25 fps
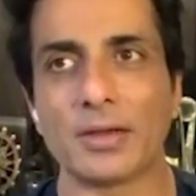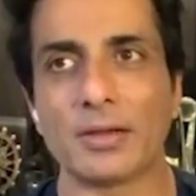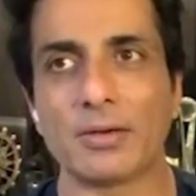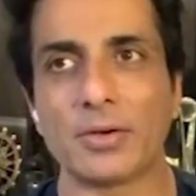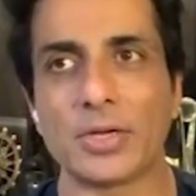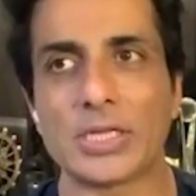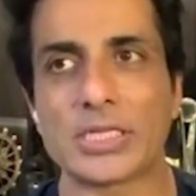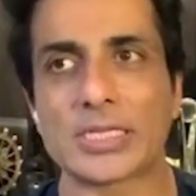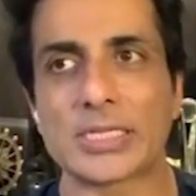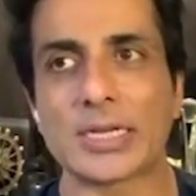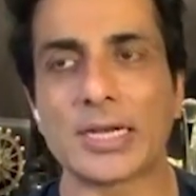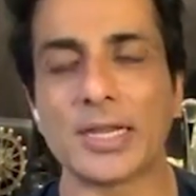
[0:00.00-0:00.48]

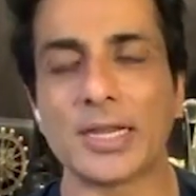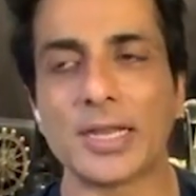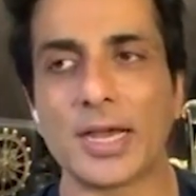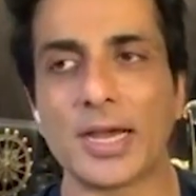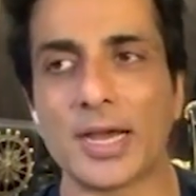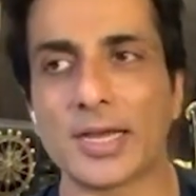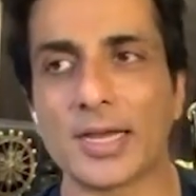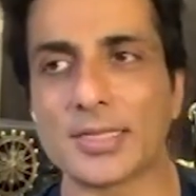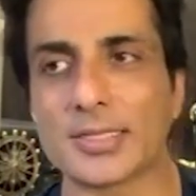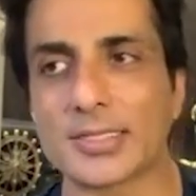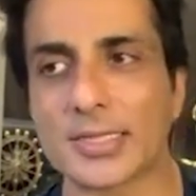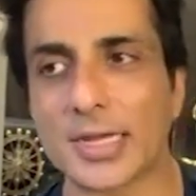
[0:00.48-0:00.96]
Recently,
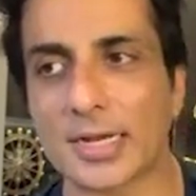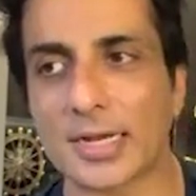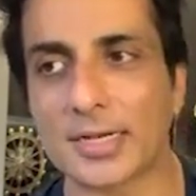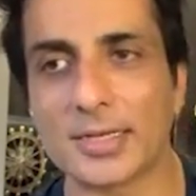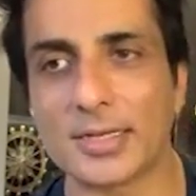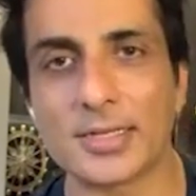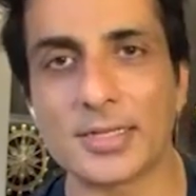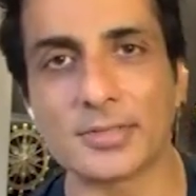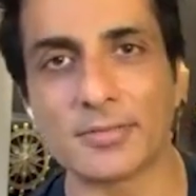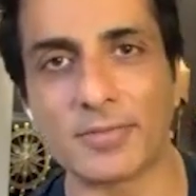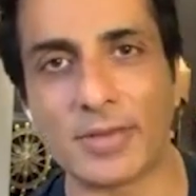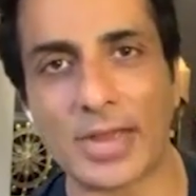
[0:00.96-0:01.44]
I
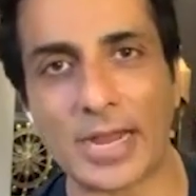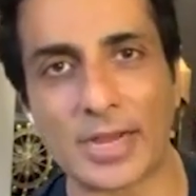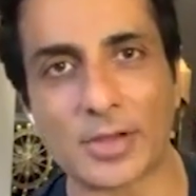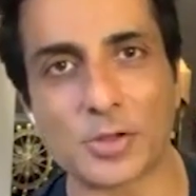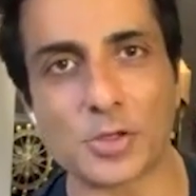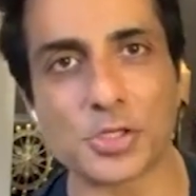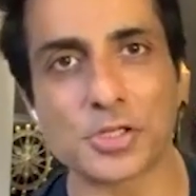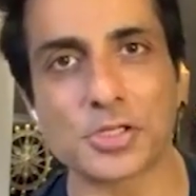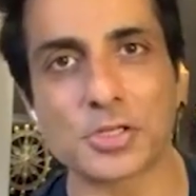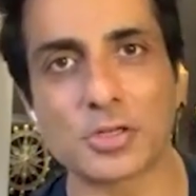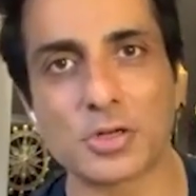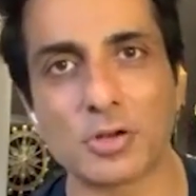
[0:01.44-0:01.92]
started this
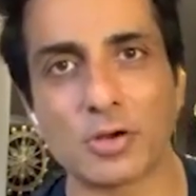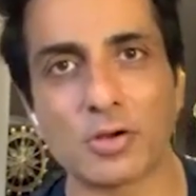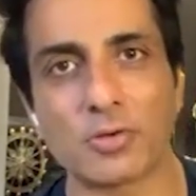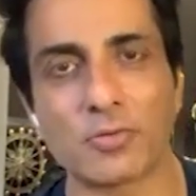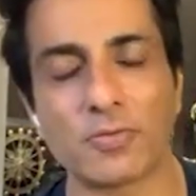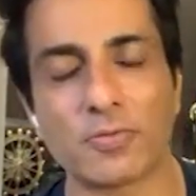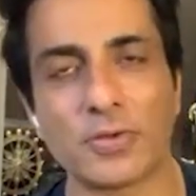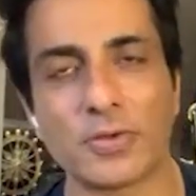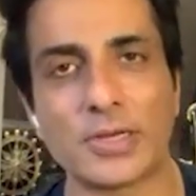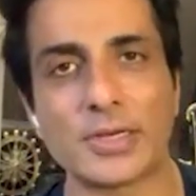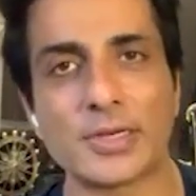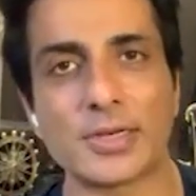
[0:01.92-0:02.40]
evacuation of
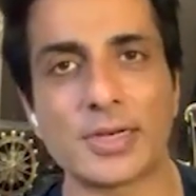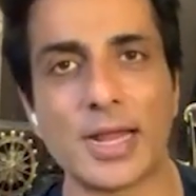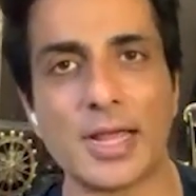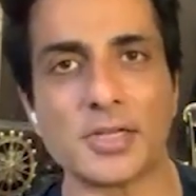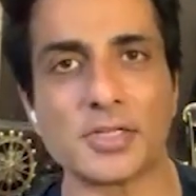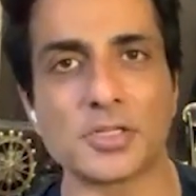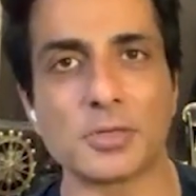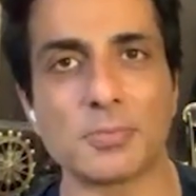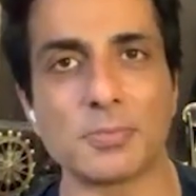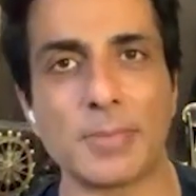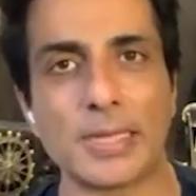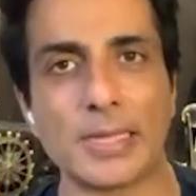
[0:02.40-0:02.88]

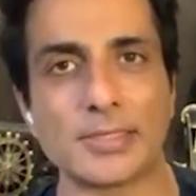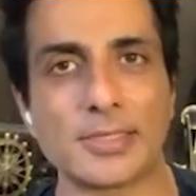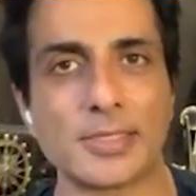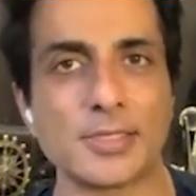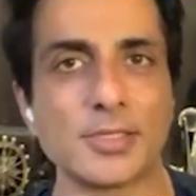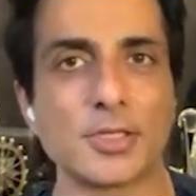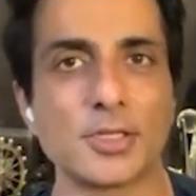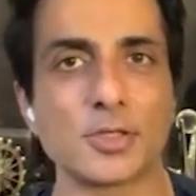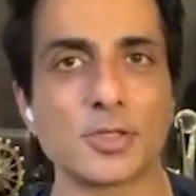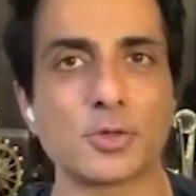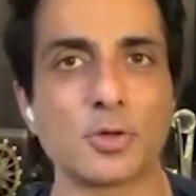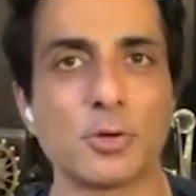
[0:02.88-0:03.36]
international
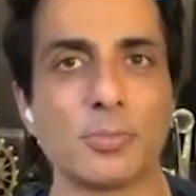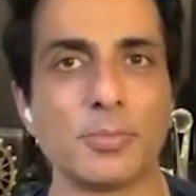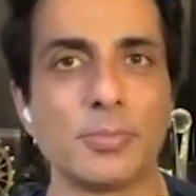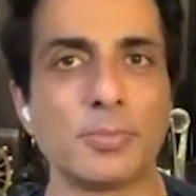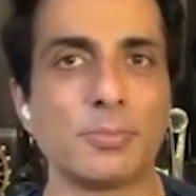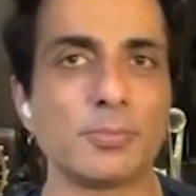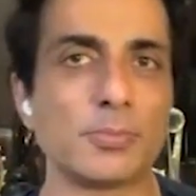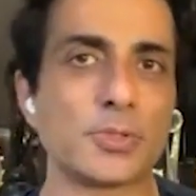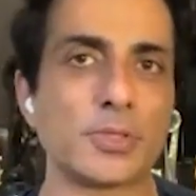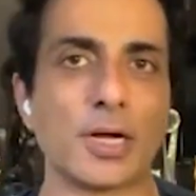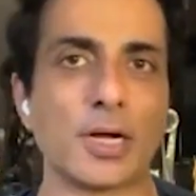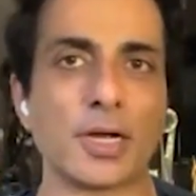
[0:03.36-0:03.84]
passengers who are
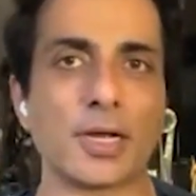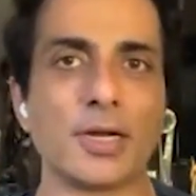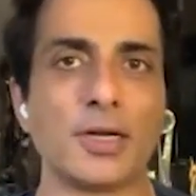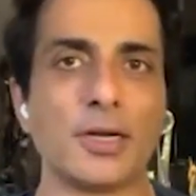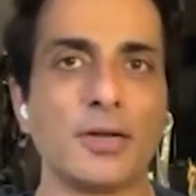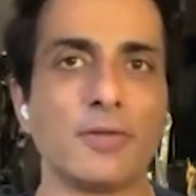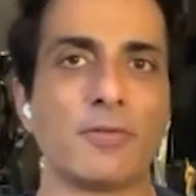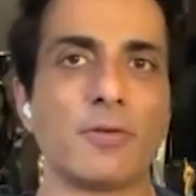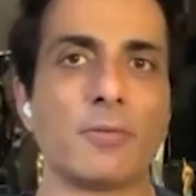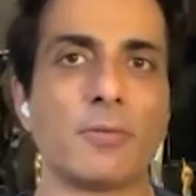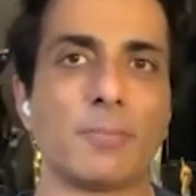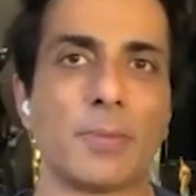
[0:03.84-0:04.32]
stuck in
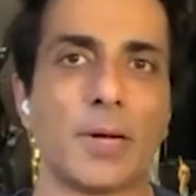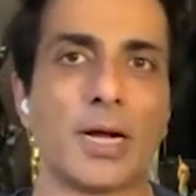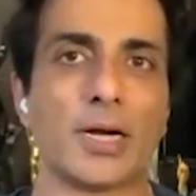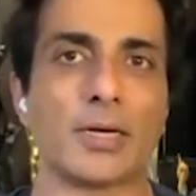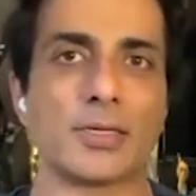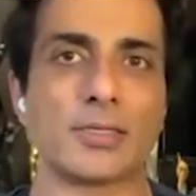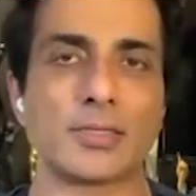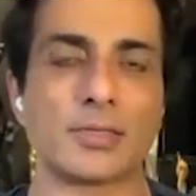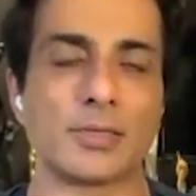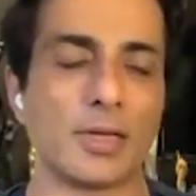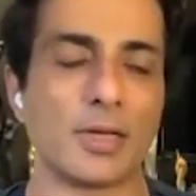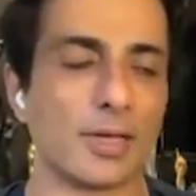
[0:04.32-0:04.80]
different
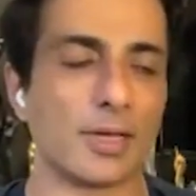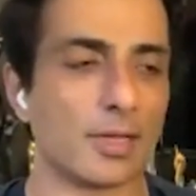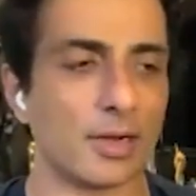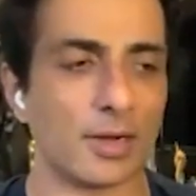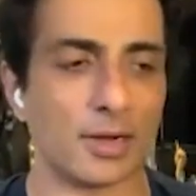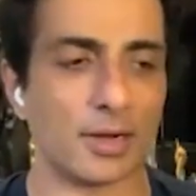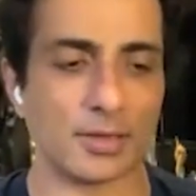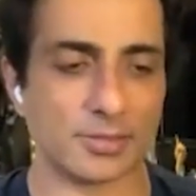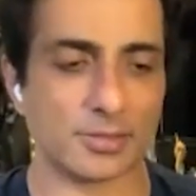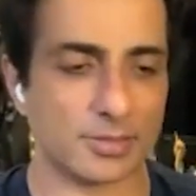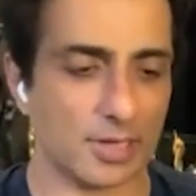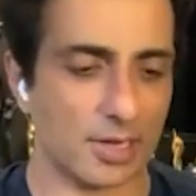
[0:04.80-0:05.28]
parts like
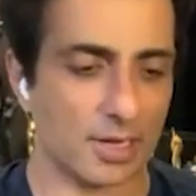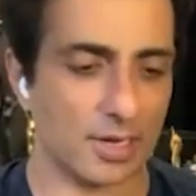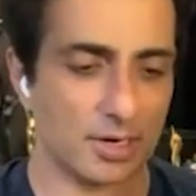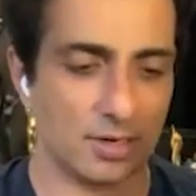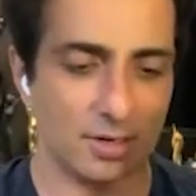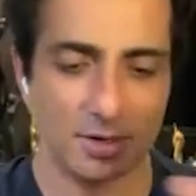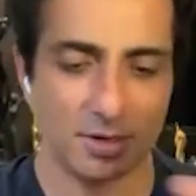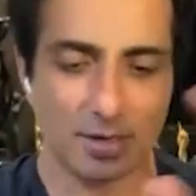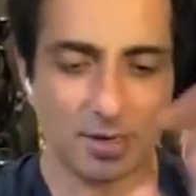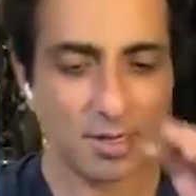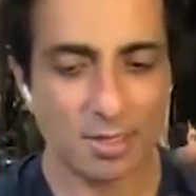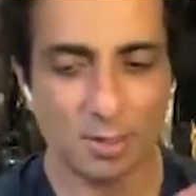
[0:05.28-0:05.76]

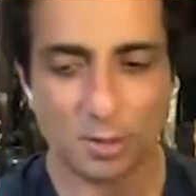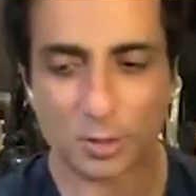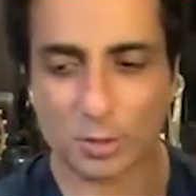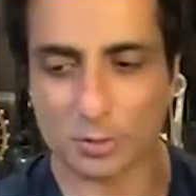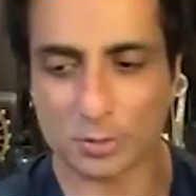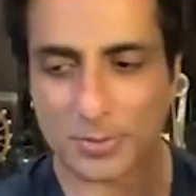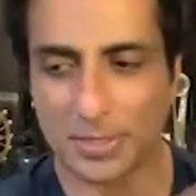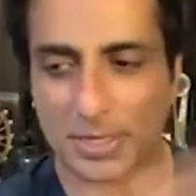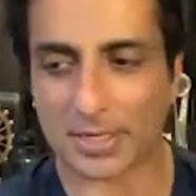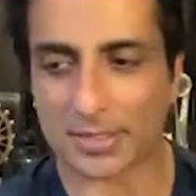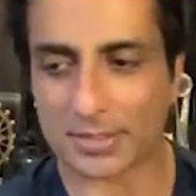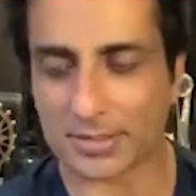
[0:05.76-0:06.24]
Kyrgyzstan,
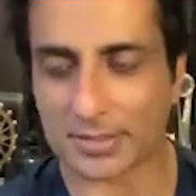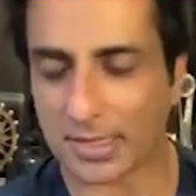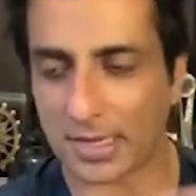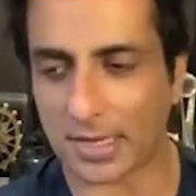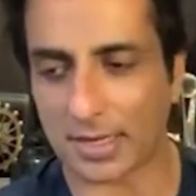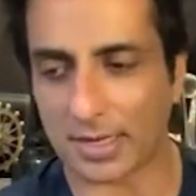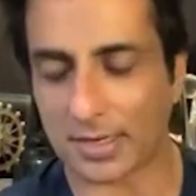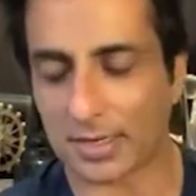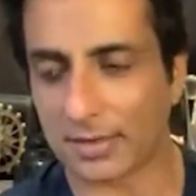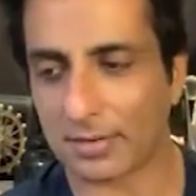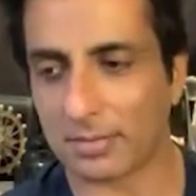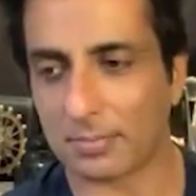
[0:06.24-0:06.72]

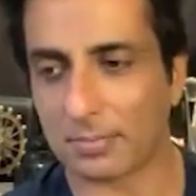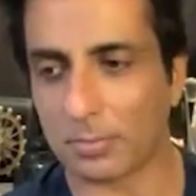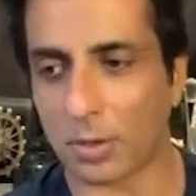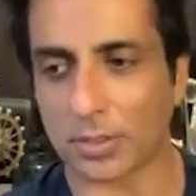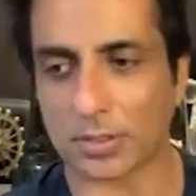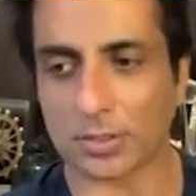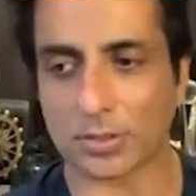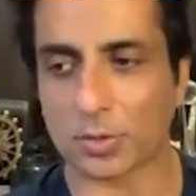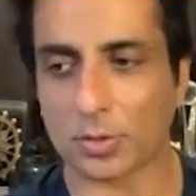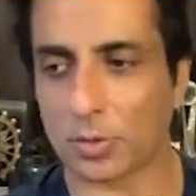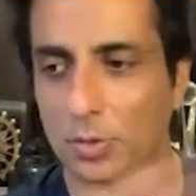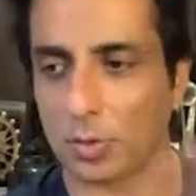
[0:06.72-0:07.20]
Uzbekistan,
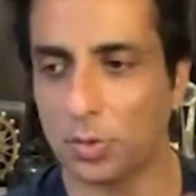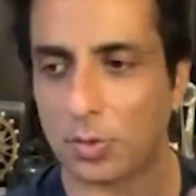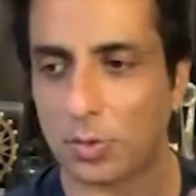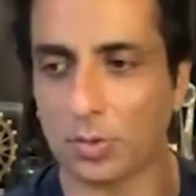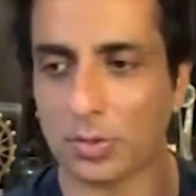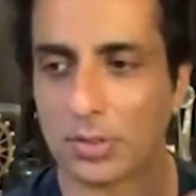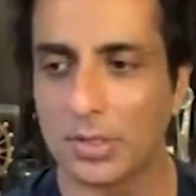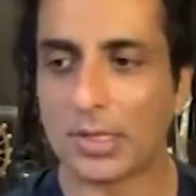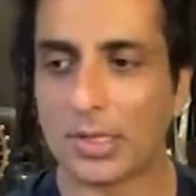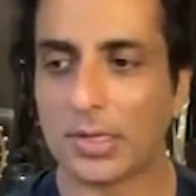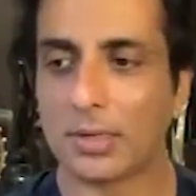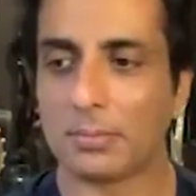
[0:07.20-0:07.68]

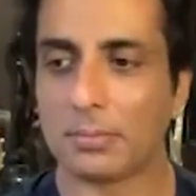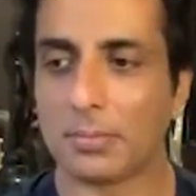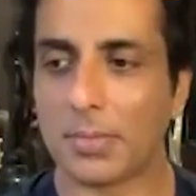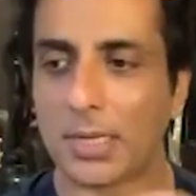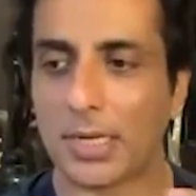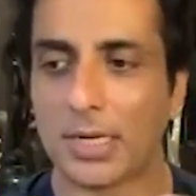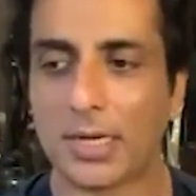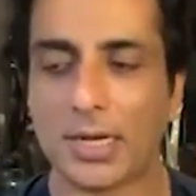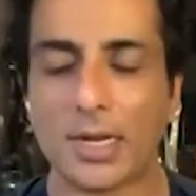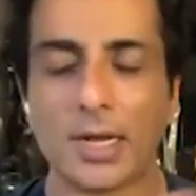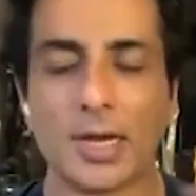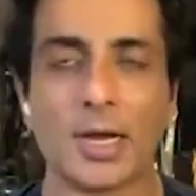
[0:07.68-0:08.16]
Moscow,
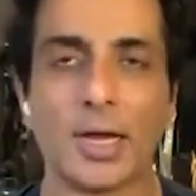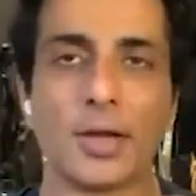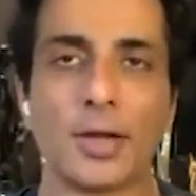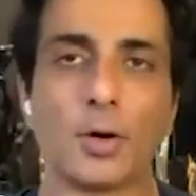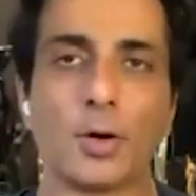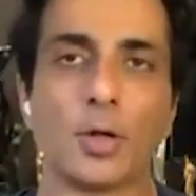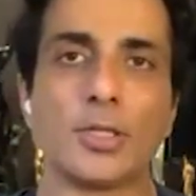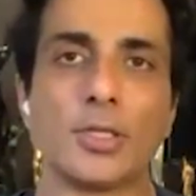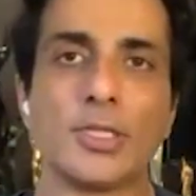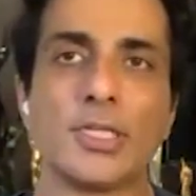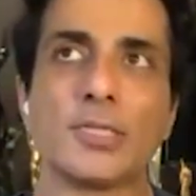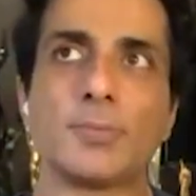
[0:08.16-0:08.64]
Manila, and
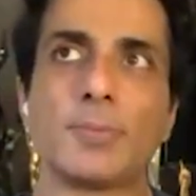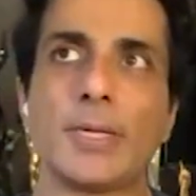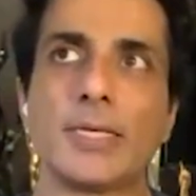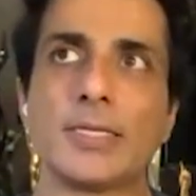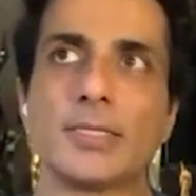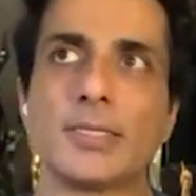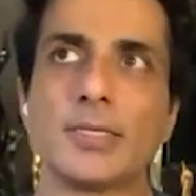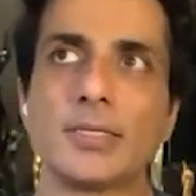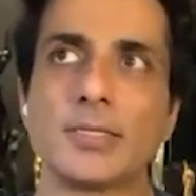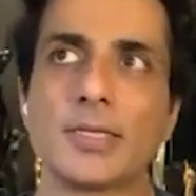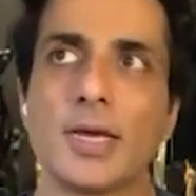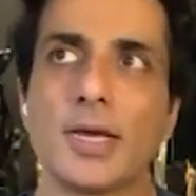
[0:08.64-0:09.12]
all these
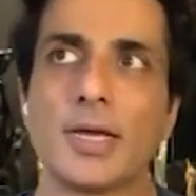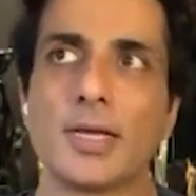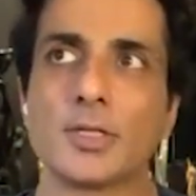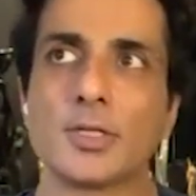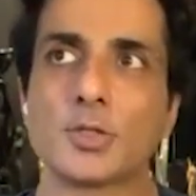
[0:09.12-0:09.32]
places.